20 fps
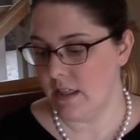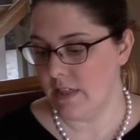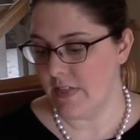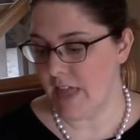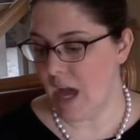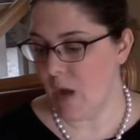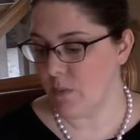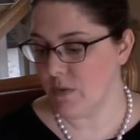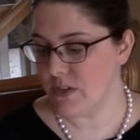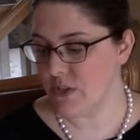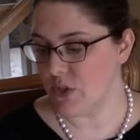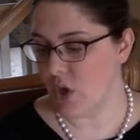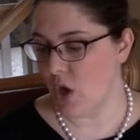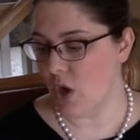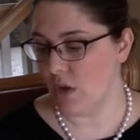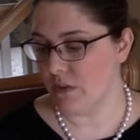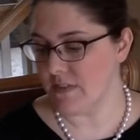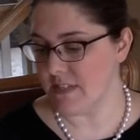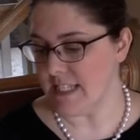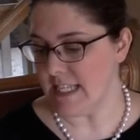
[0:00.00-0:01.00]
that
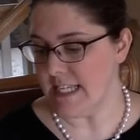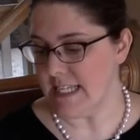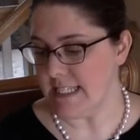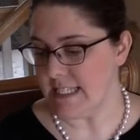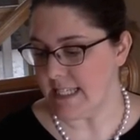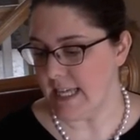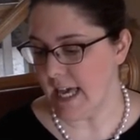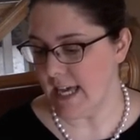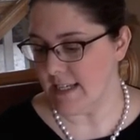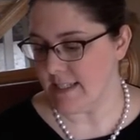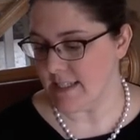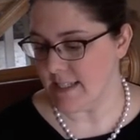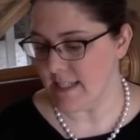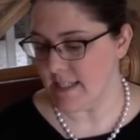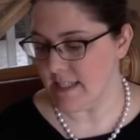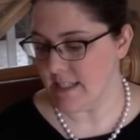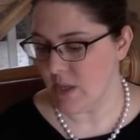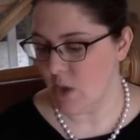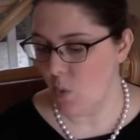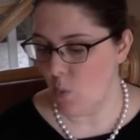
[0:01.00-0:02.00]
resolves these
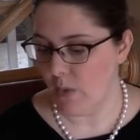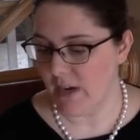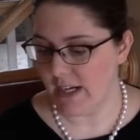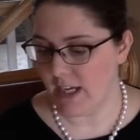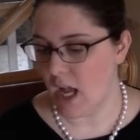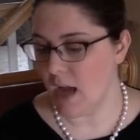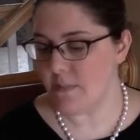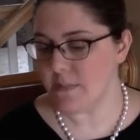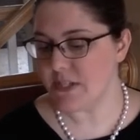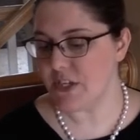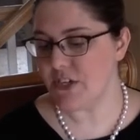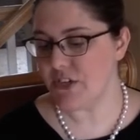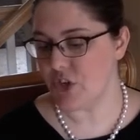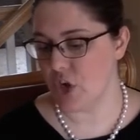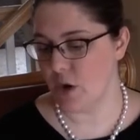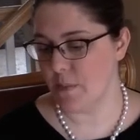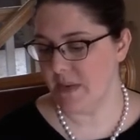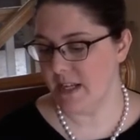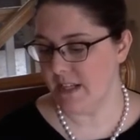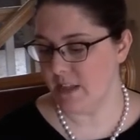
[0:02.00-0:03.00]
cases. When it comes to
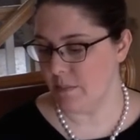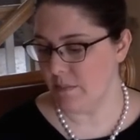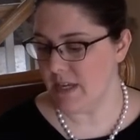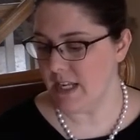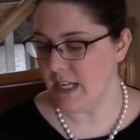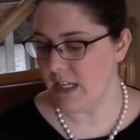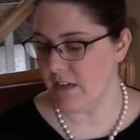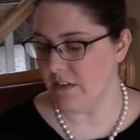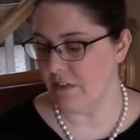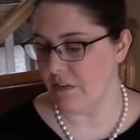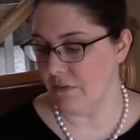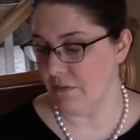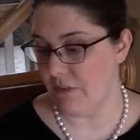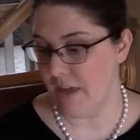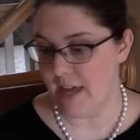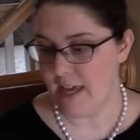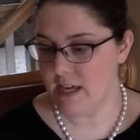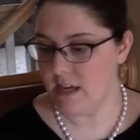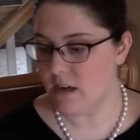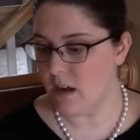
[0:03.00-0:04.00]
determining the meaning of a
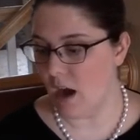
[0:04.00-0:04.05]
vague